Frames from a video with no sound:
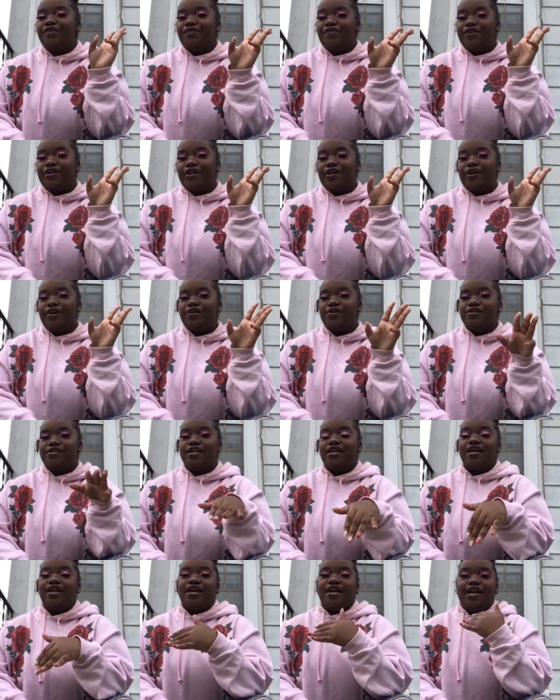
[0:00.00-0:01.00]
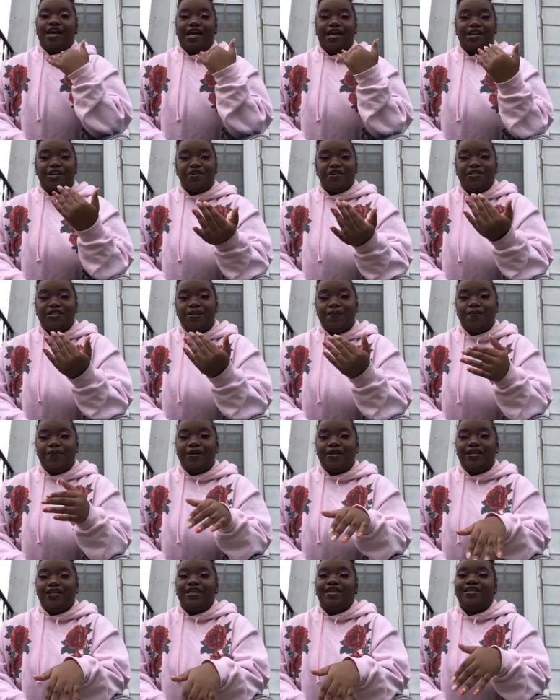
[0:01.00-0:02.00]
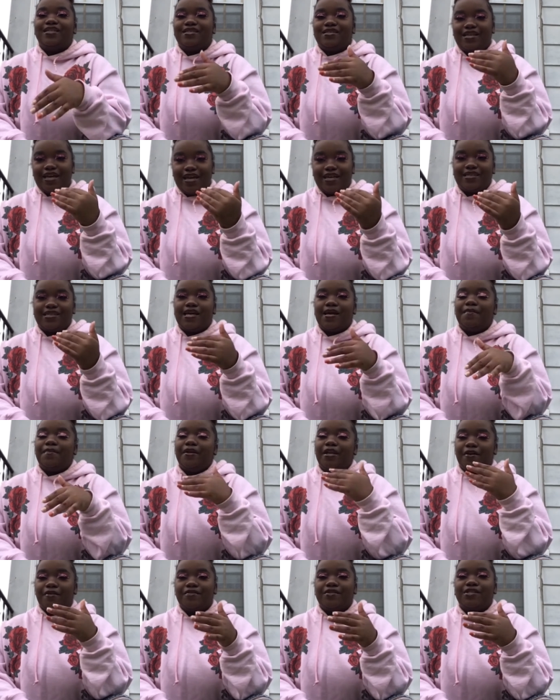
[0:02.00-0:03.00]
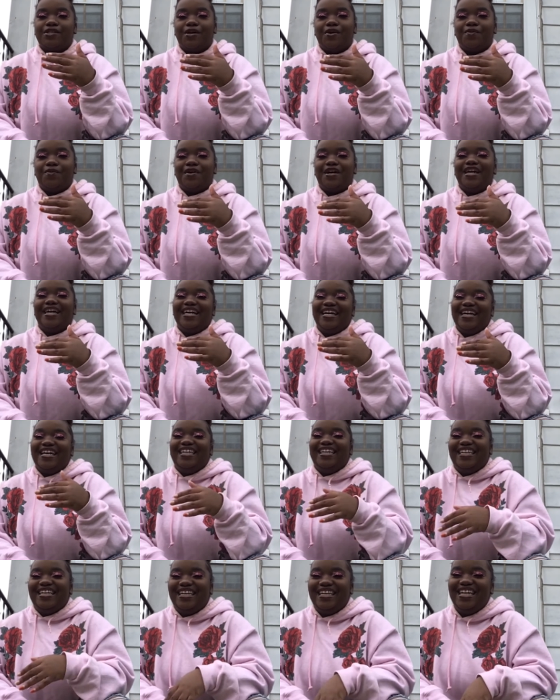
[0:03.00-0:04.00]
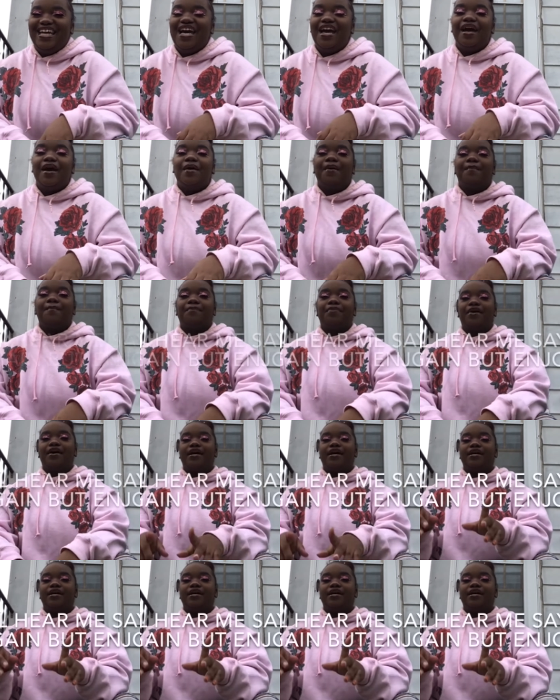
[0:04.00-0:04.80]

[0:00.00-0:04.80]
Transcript: videos, and you'll see me looking the exact same in every single one. But